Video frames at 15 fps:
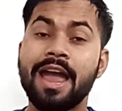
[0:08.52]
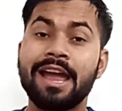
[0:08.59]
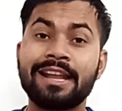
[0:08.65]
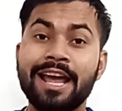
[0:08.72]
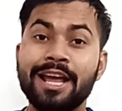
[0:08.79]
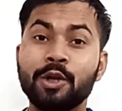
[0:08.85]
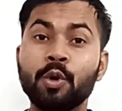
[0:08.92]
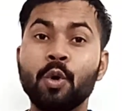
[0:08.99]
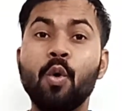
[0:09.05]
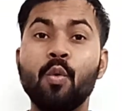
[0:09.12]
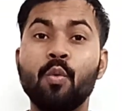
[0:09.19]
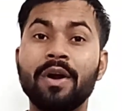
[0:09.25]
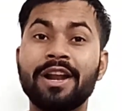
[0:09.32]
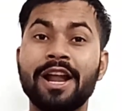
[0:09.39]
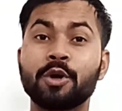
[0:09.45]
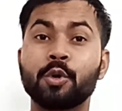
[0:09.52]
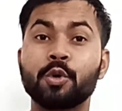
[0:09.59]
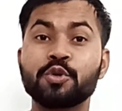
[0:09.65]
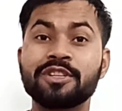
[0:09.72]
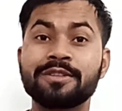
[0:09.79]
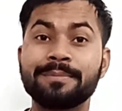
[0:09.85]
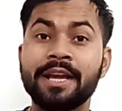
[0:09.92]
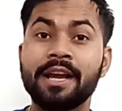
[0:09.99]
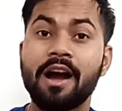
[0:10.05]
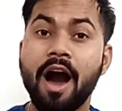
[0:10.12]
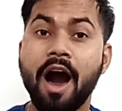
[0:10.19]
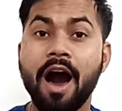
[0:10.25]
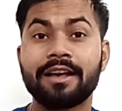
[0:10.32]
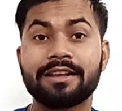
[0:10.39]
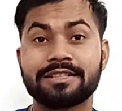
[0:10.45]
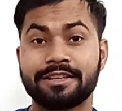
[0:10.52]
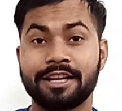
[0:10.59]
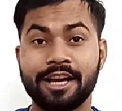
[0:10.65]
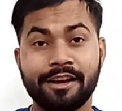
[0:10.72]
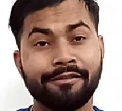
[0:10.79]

and I know what are questions being asked